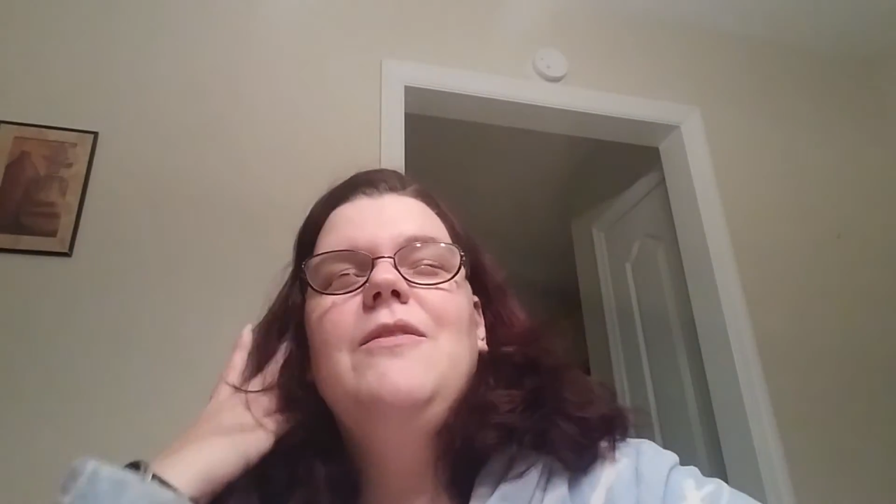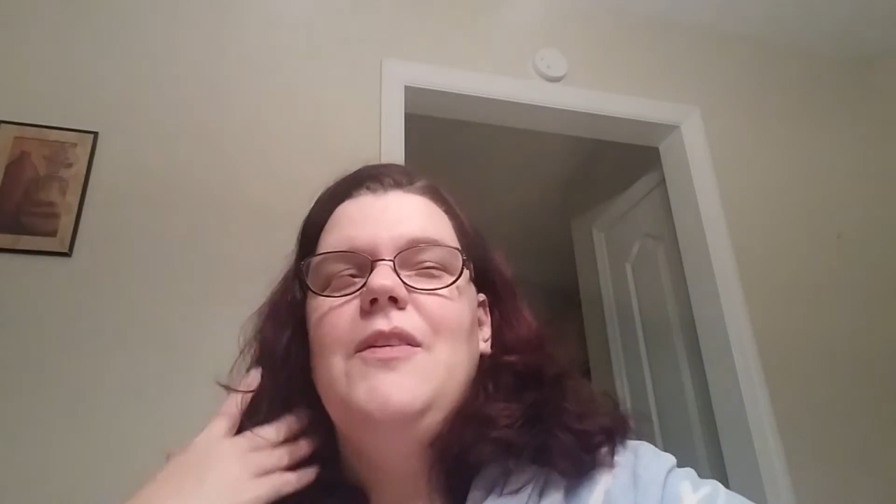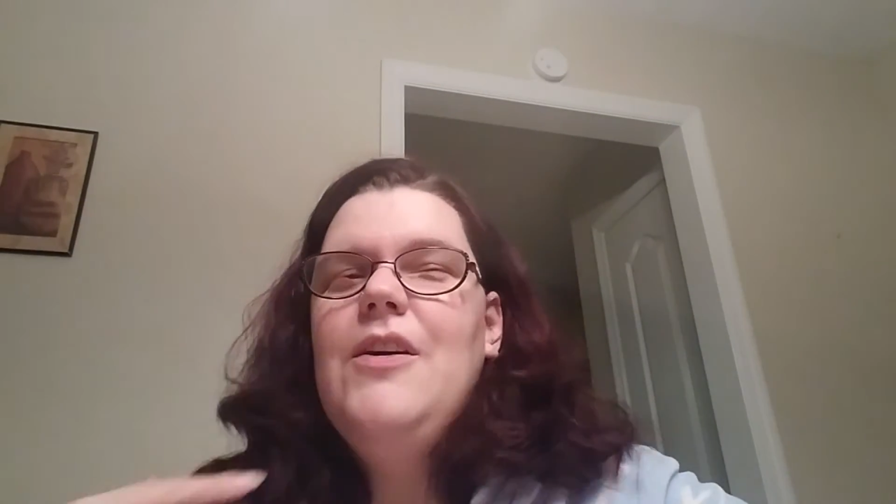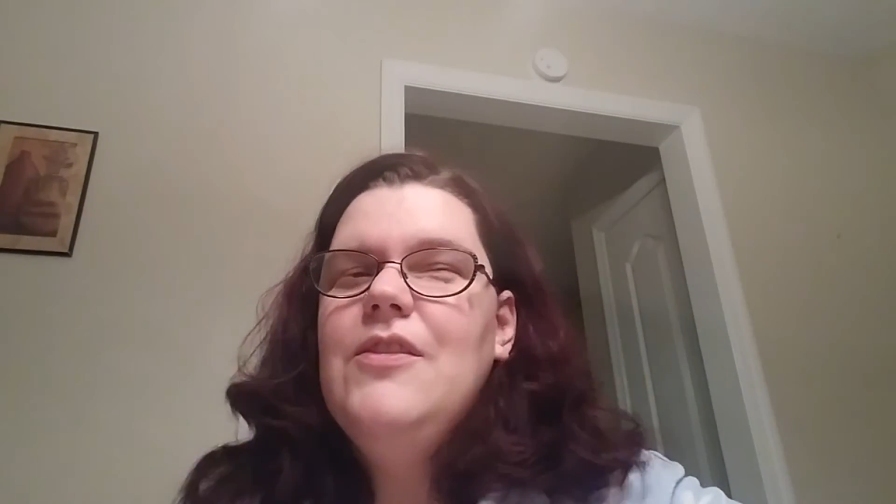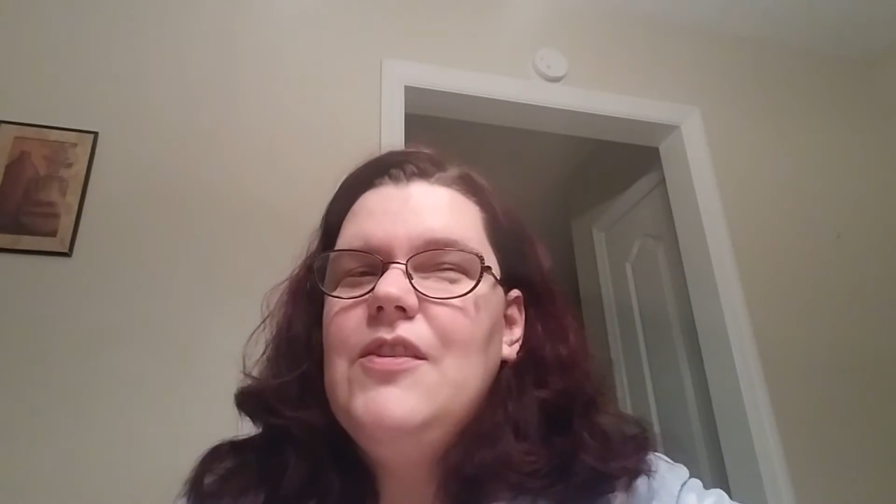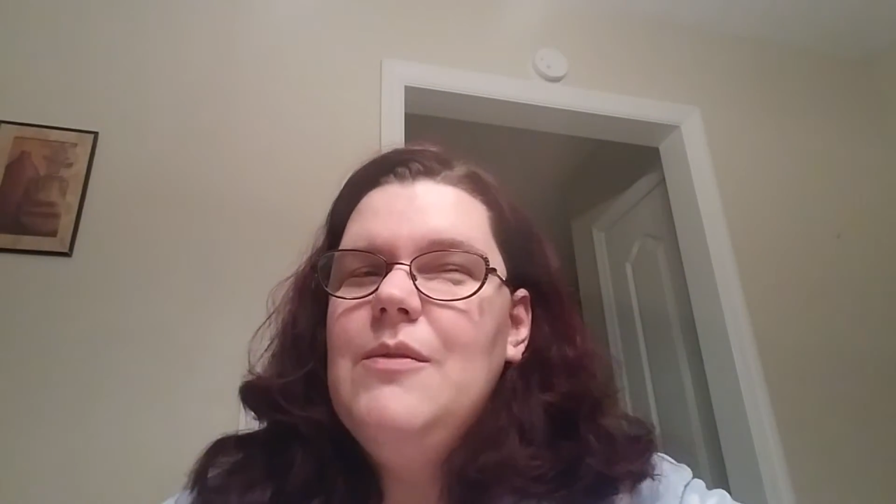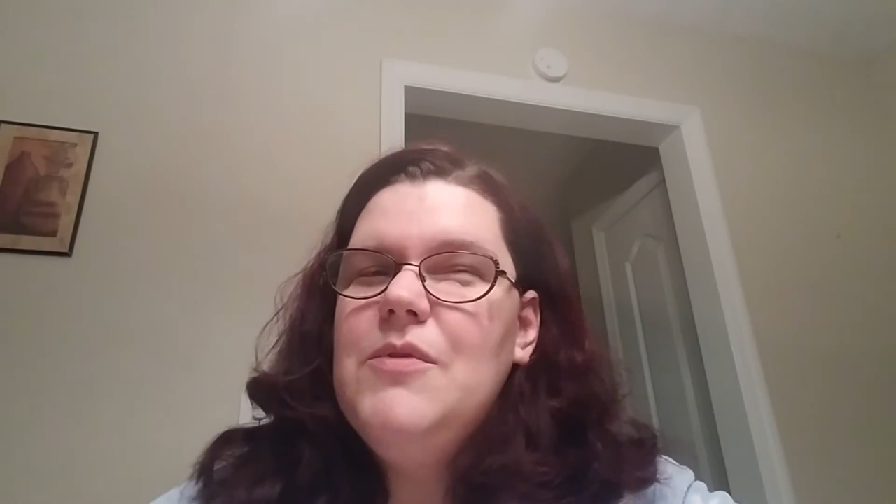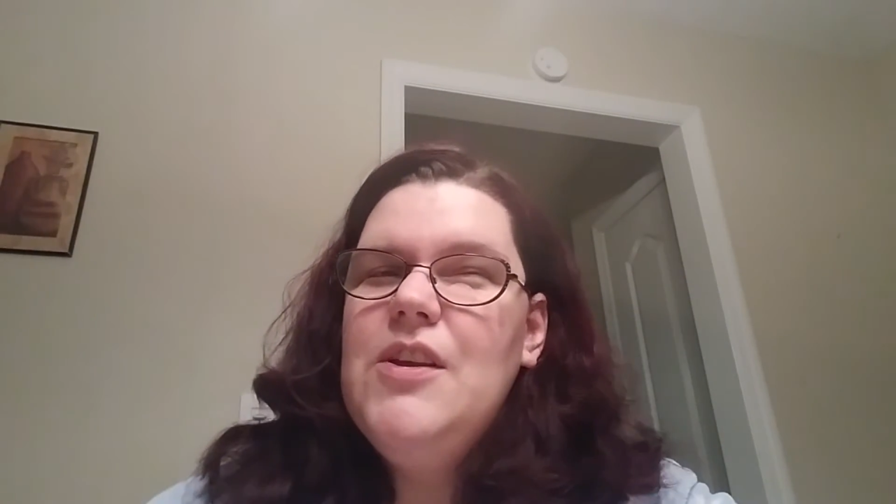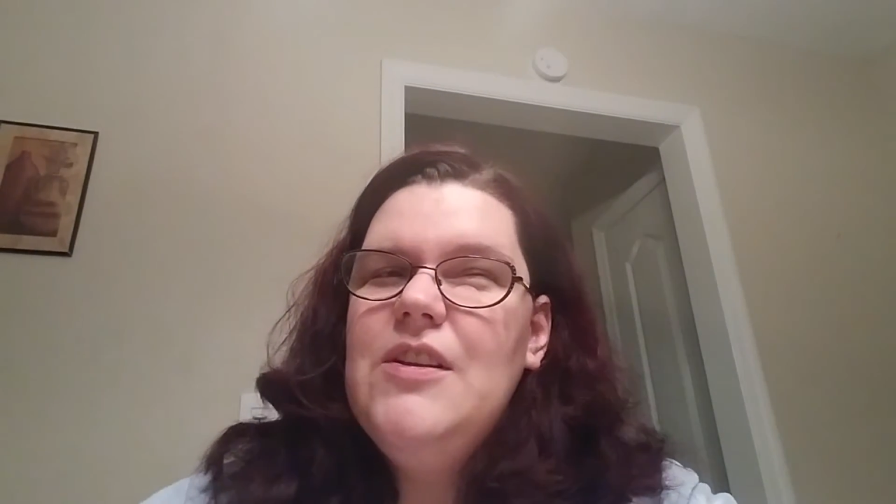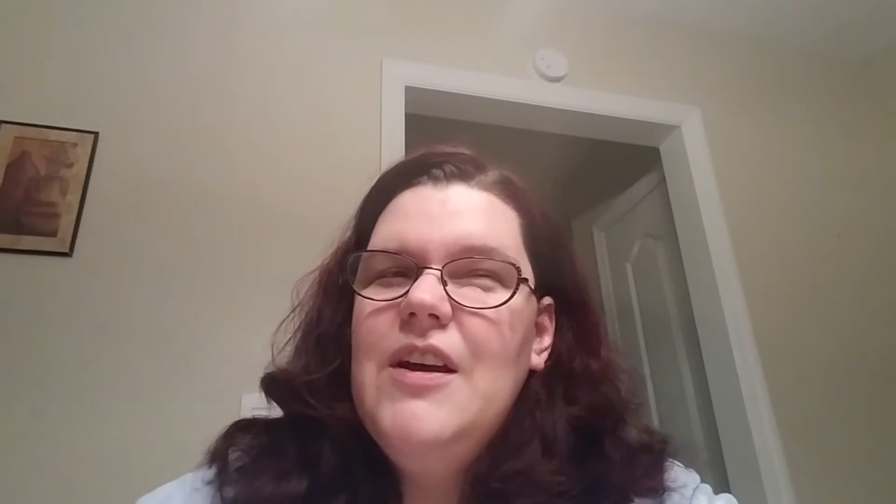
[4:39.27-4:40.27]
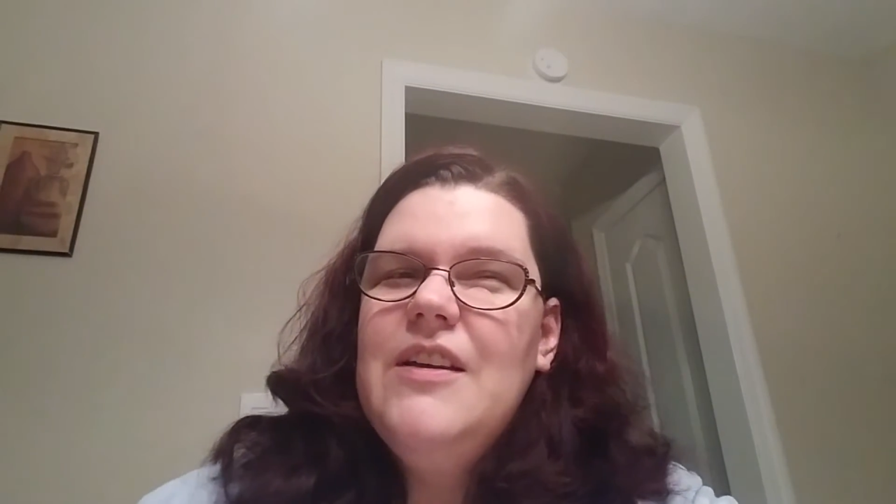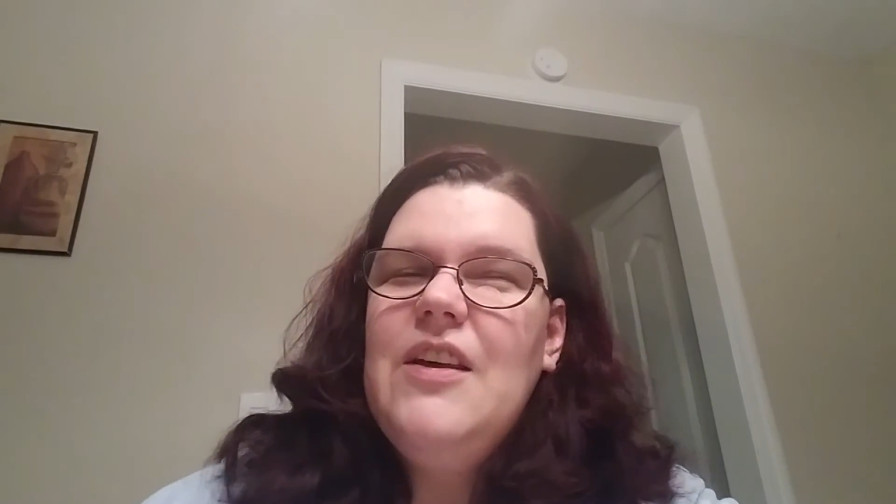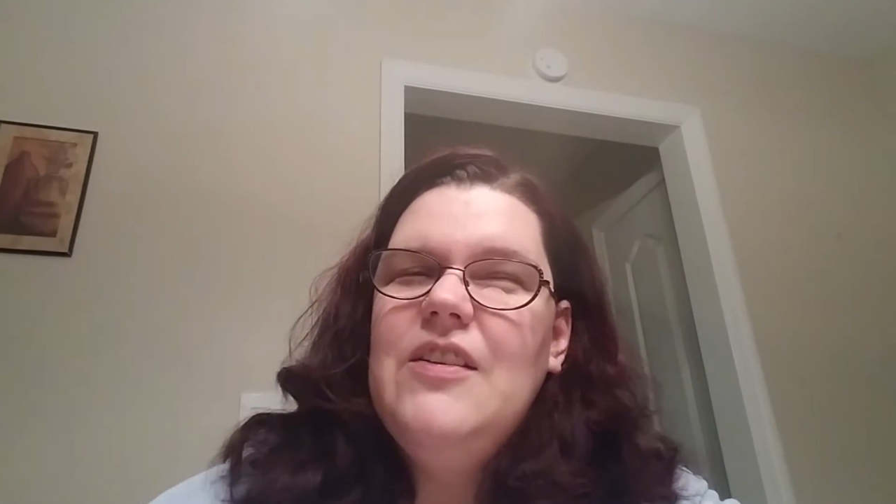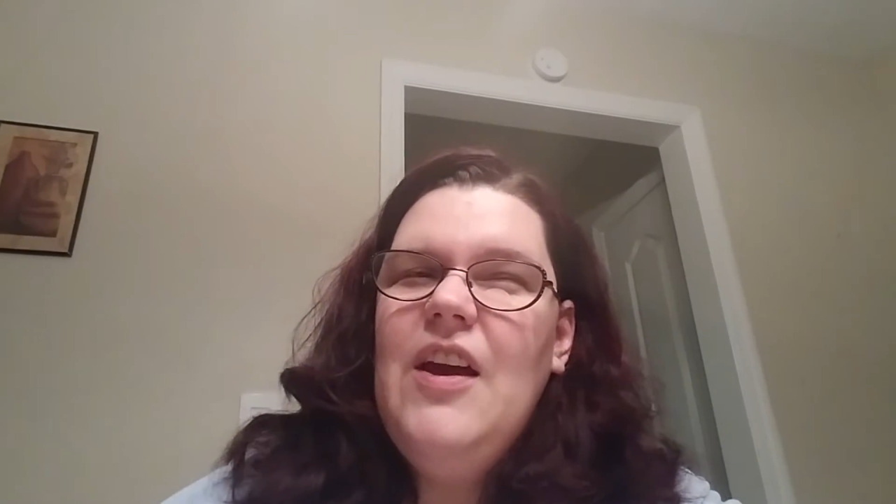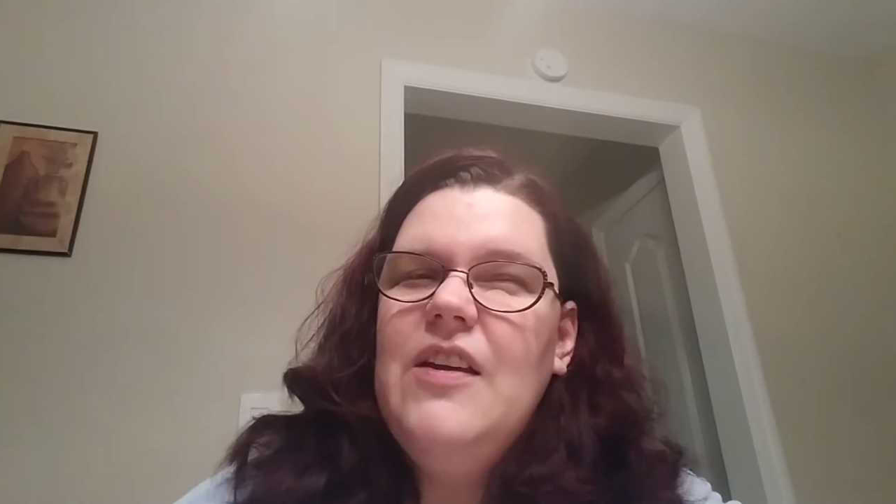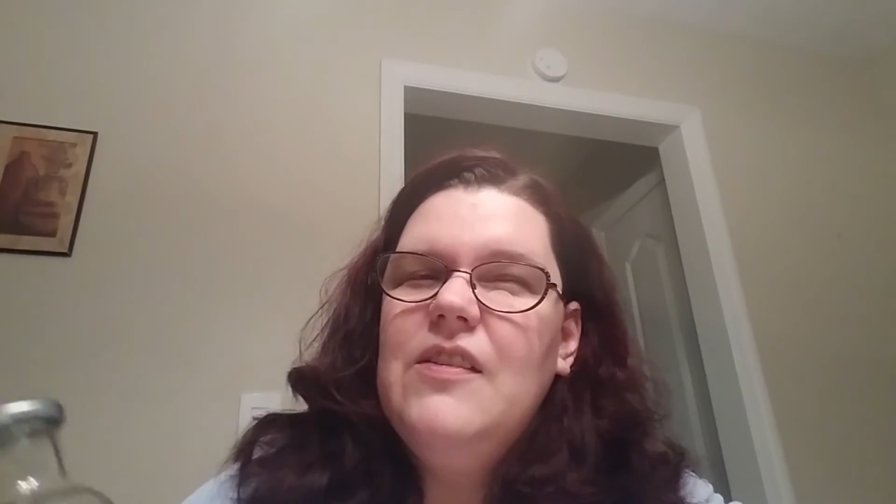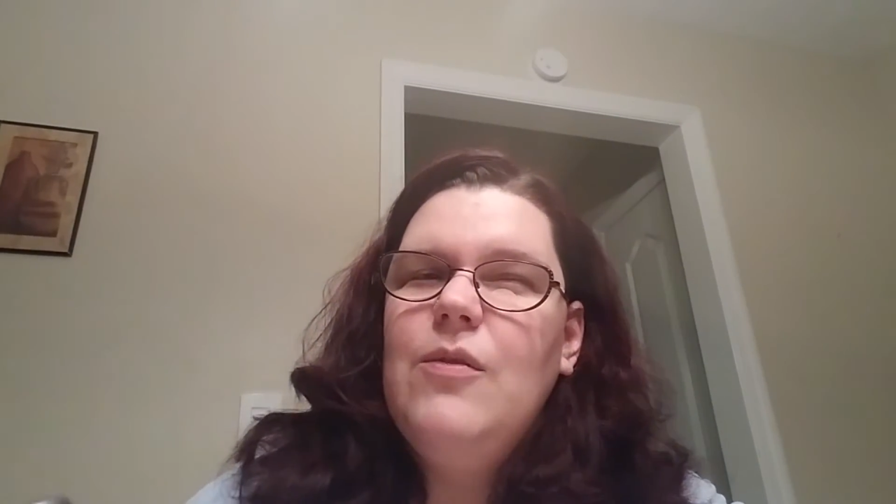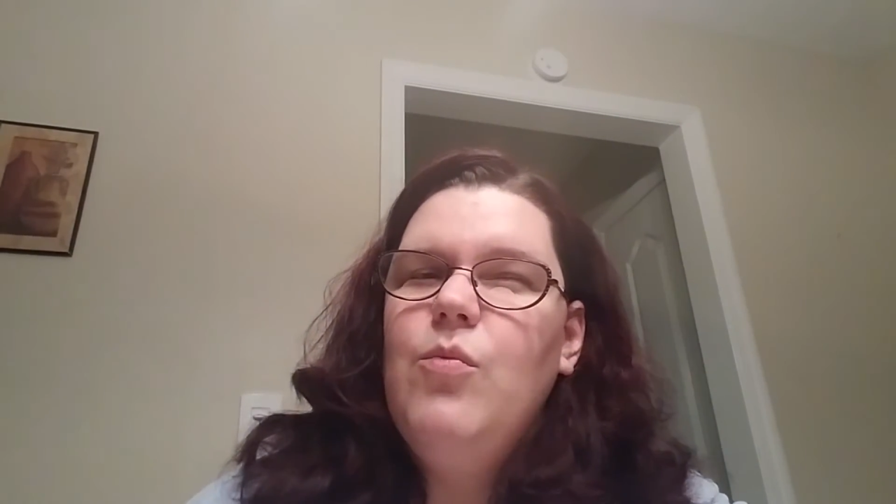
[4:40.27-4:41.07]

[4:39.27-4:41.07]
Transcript: found something that tastes